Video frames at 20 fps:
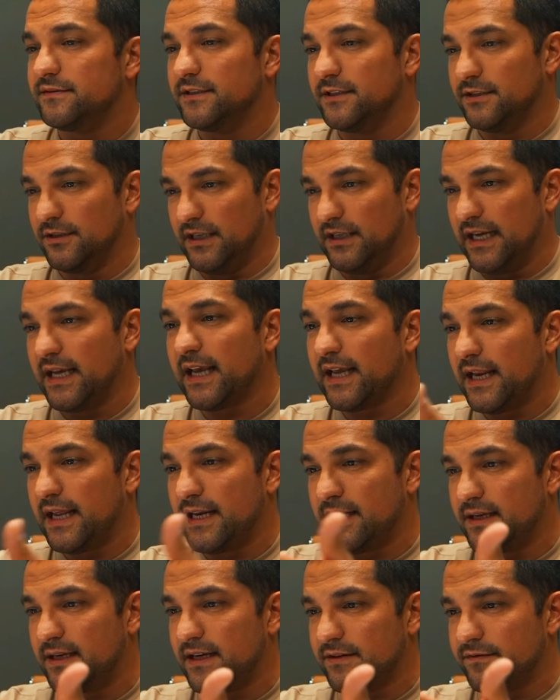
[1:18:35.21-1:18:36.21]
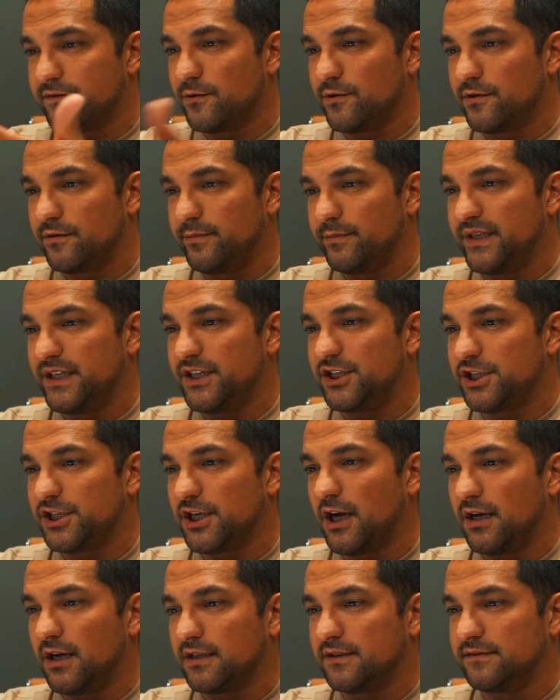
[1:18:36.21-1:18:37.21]
And therefore be in
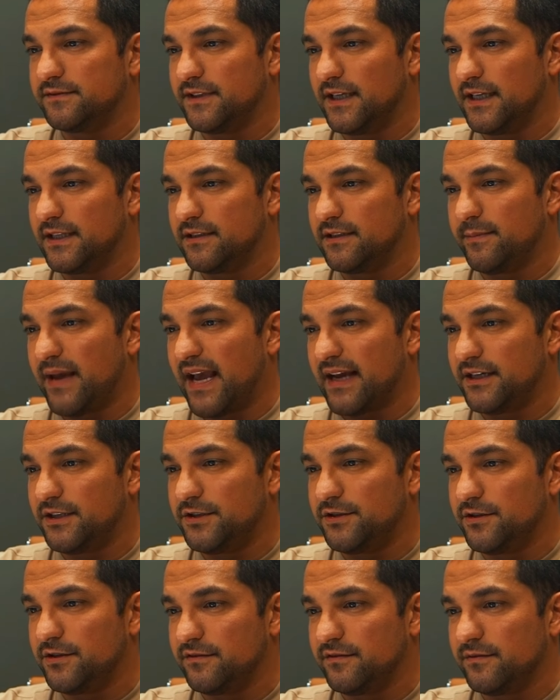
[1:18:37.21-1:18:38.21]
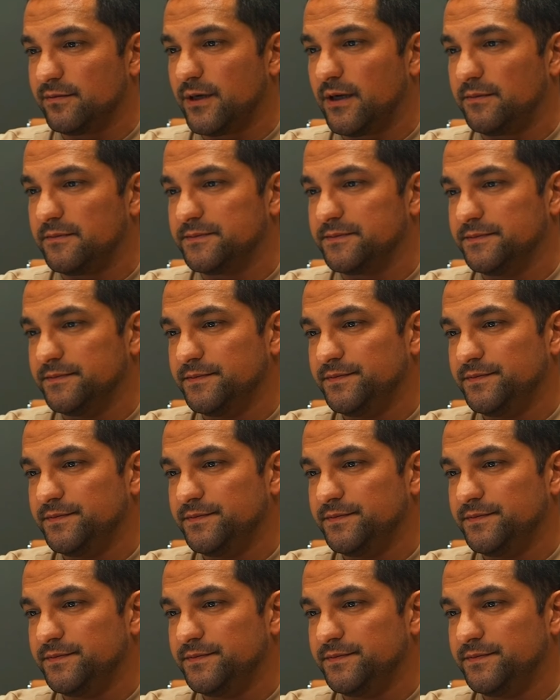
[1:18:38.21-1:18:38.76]
shock of like the magnitude of a problem.